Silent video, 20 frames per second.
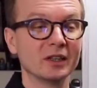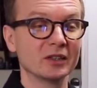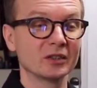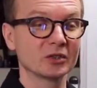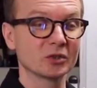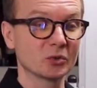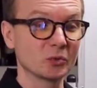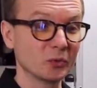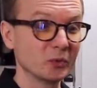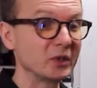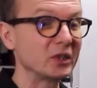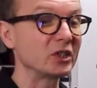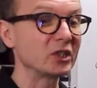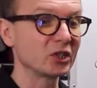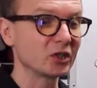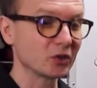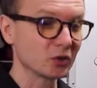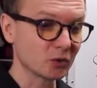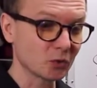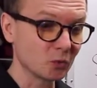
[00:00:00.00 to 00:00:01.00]

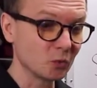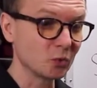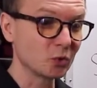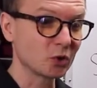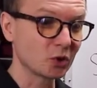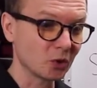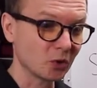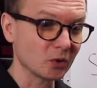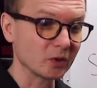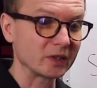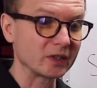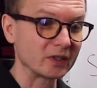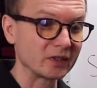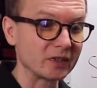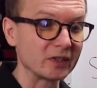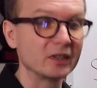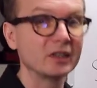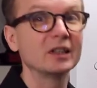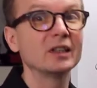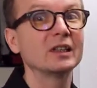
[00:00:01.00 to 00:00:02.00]
squish all
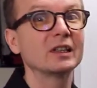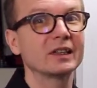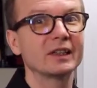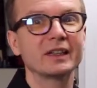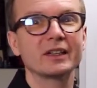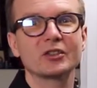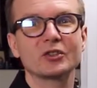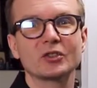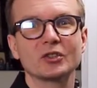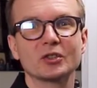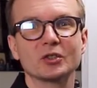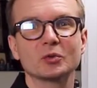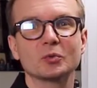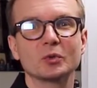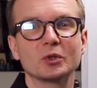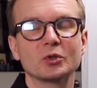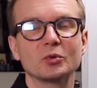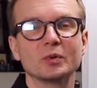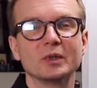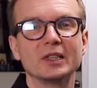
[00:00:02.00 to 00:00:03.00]
these lectures
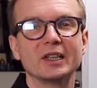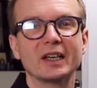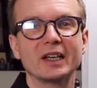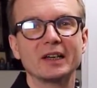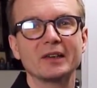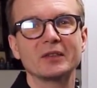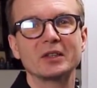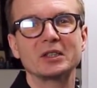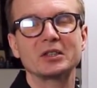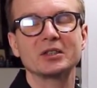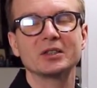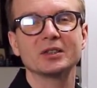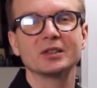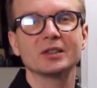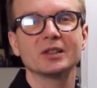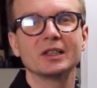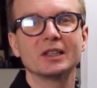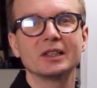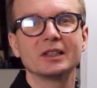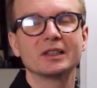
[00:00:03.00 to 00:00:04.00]
which we have
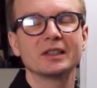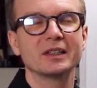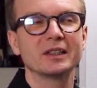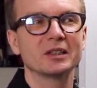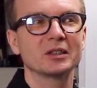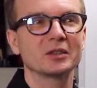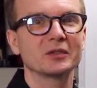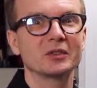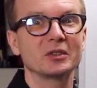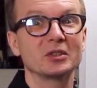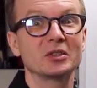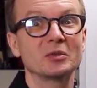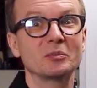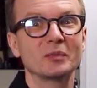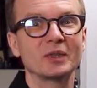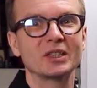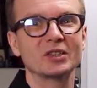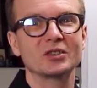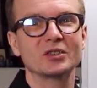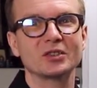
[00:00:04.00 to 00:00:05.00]
until the end of the
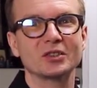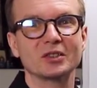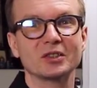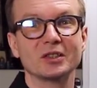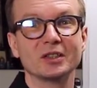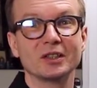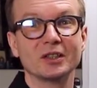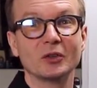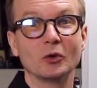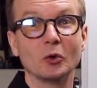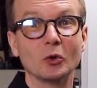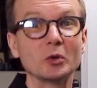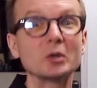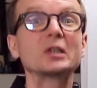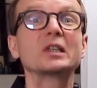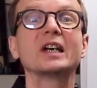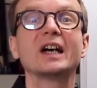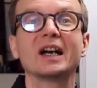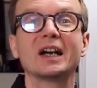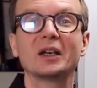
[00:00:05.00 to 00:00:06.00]
semester
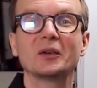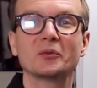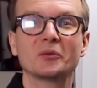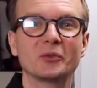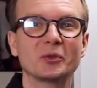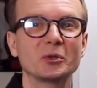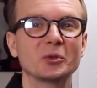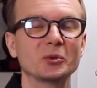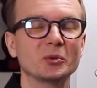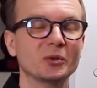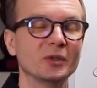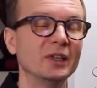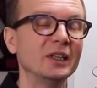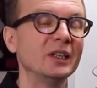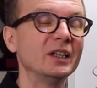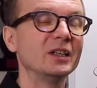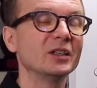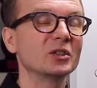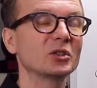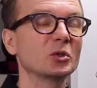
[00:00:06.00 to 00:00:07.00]
on time for you.
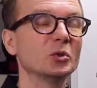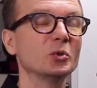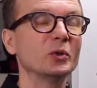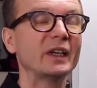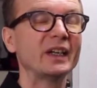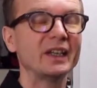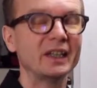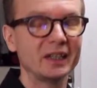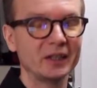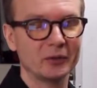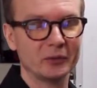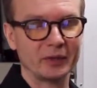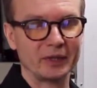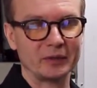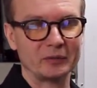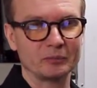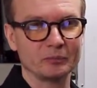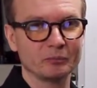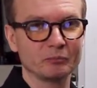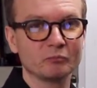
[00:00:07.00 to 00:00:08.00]
So anyway,
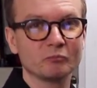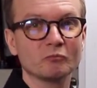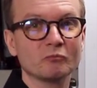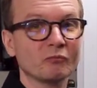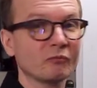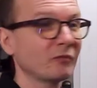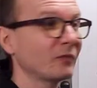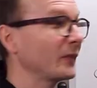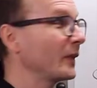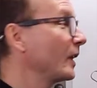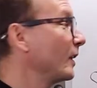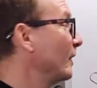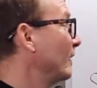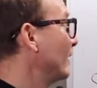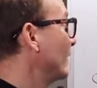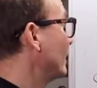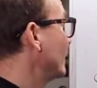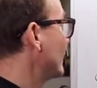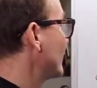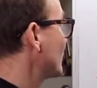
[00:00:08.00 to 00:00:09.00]

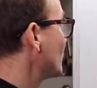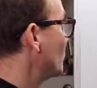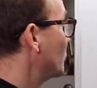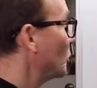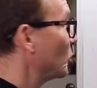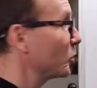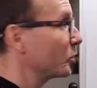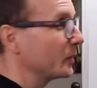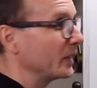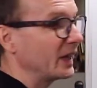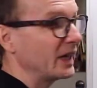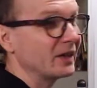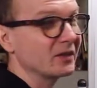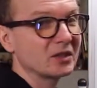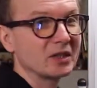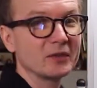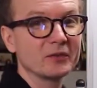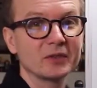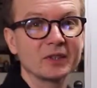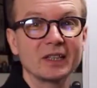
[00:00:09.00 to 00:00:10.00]
suppose we have
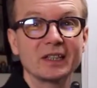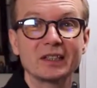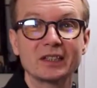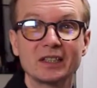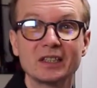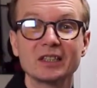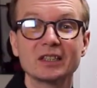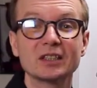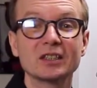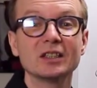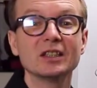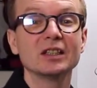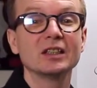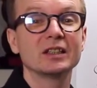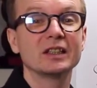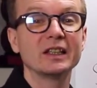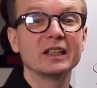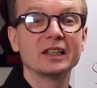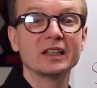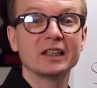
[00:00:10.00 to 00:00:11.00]
something like this.
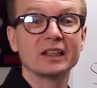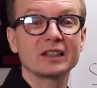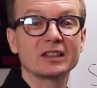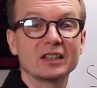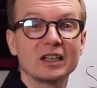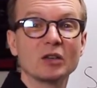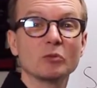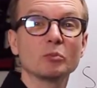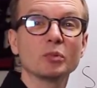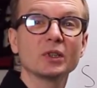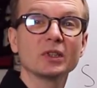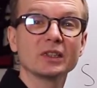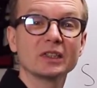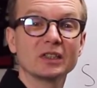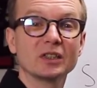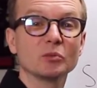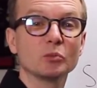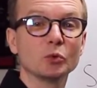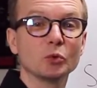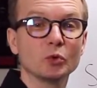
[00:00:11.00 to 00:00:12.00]
The example
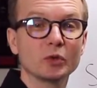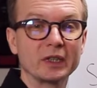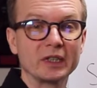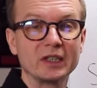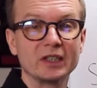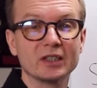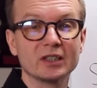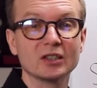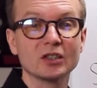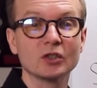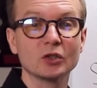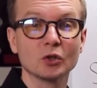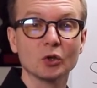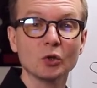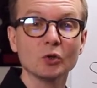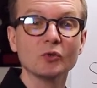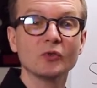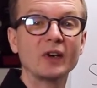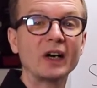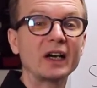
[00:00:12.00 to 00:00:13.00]
in the book is
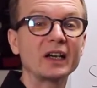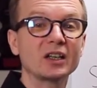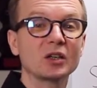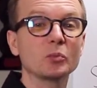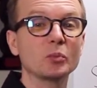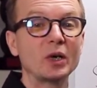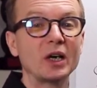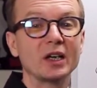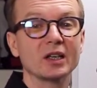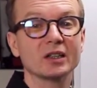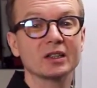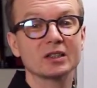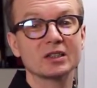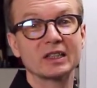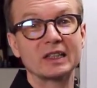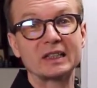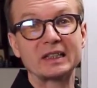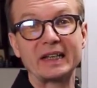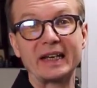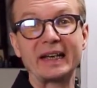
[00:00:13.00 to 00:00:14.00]
no fighter
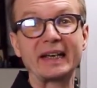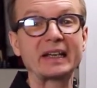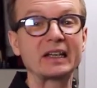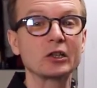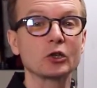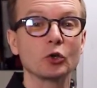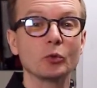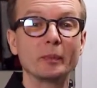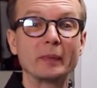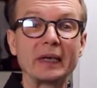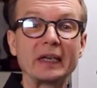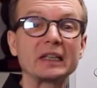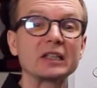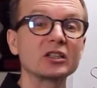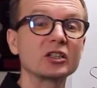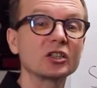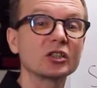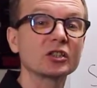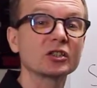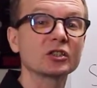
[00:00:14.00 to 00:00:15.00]
pilots are tank
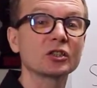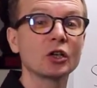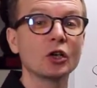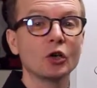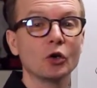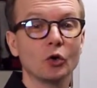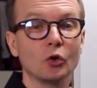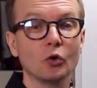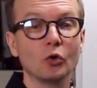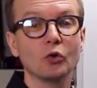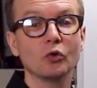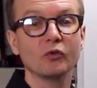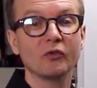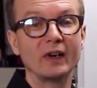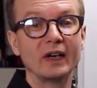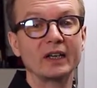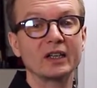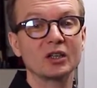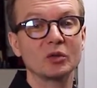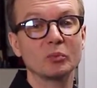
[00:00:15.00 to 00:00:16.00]
commanders. All
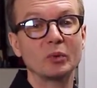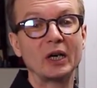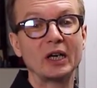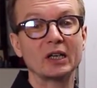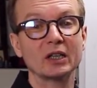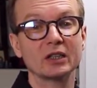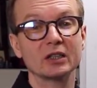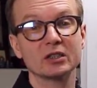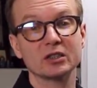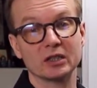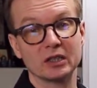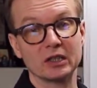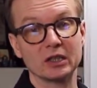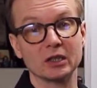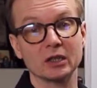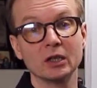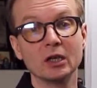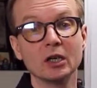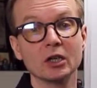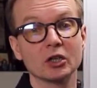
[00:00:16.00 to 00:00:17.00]
fighter pilots
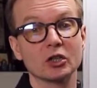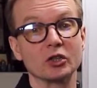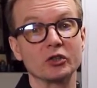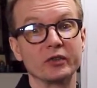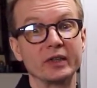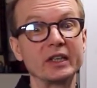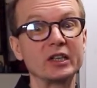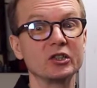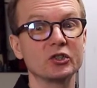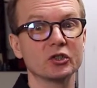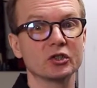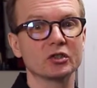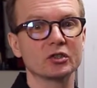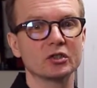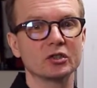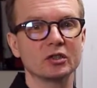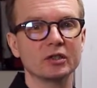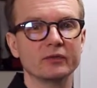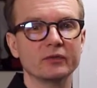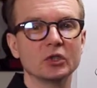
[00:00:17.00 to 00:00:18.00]
are courageous
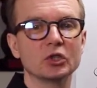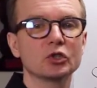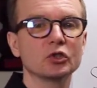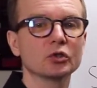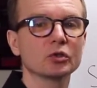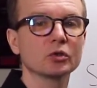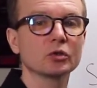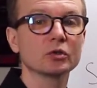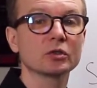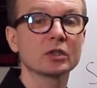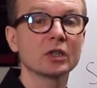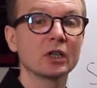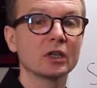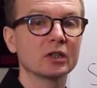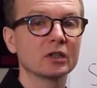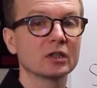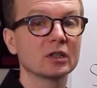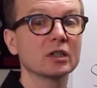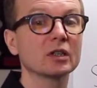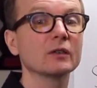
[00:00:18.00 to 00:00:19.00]
individuals.
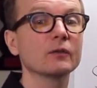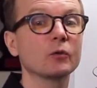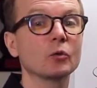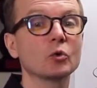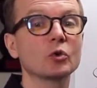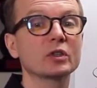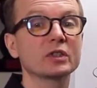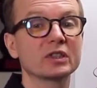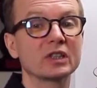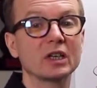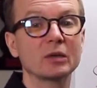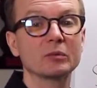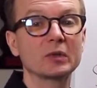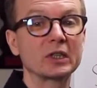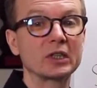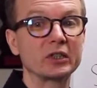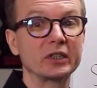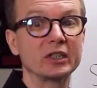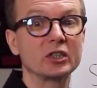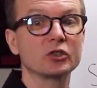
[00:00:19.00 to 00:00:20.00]
Therefore, some
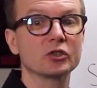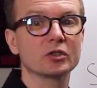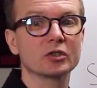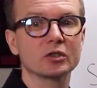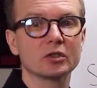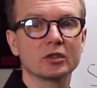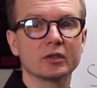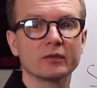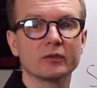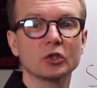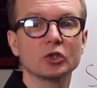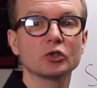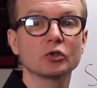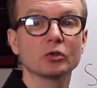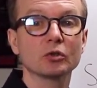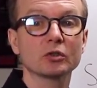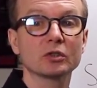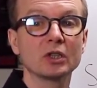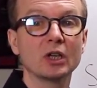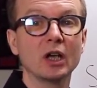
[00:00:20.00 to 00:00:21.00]
courageous
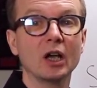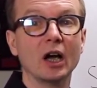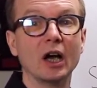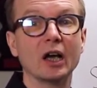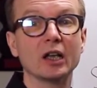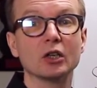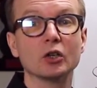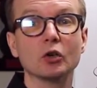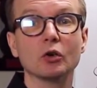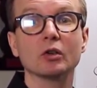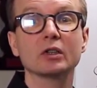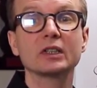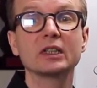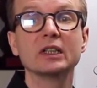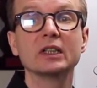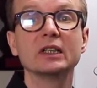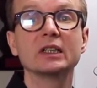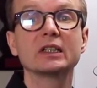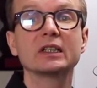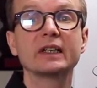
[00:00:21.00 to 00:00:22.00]
individuals are not
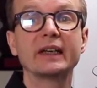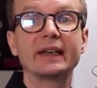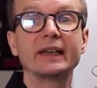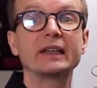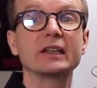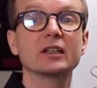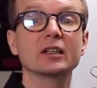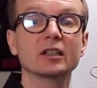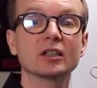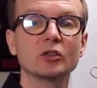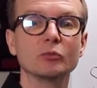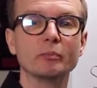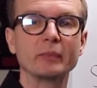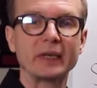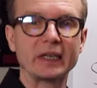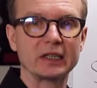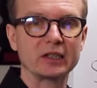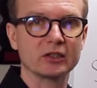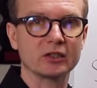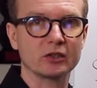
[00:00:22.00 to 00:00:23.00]
tank
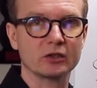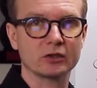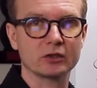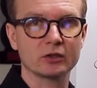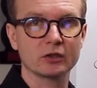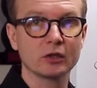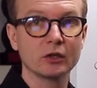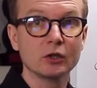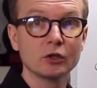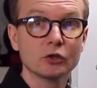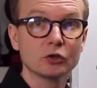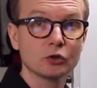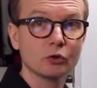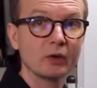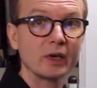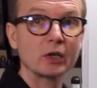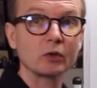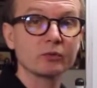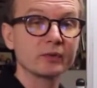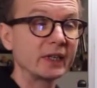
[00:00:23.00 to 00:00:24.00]
commanders. So
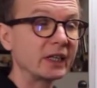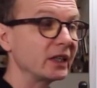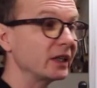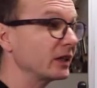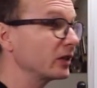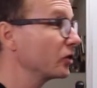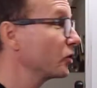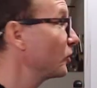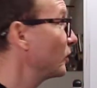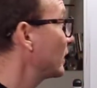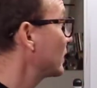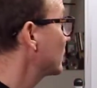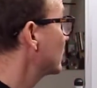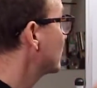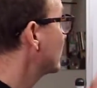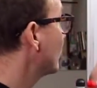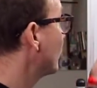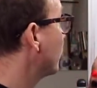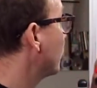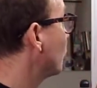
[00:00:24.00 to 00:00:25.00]
I already
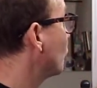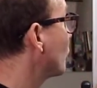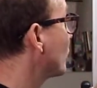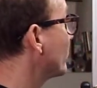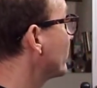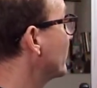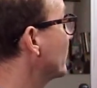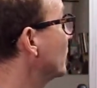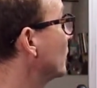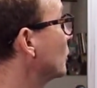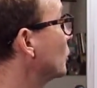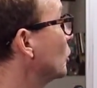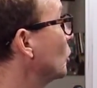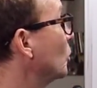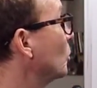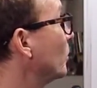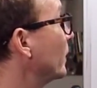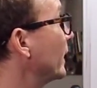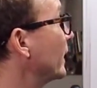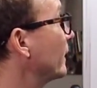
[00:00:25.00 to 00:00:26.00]
extracted the form.
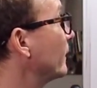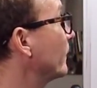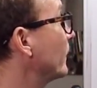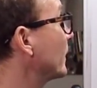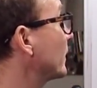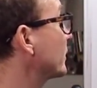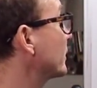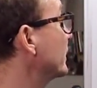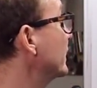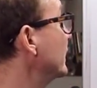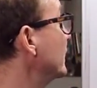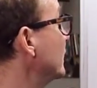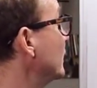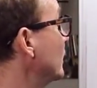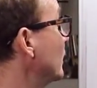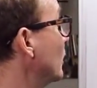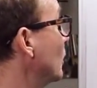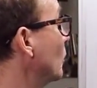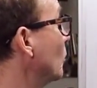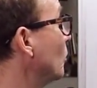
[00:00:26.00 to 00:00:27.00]
No F are
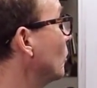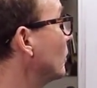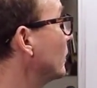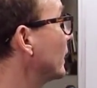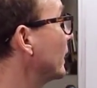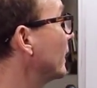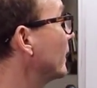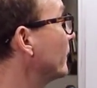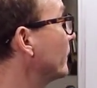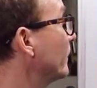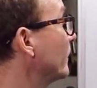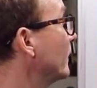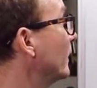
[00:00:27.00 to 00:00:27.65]
T, all F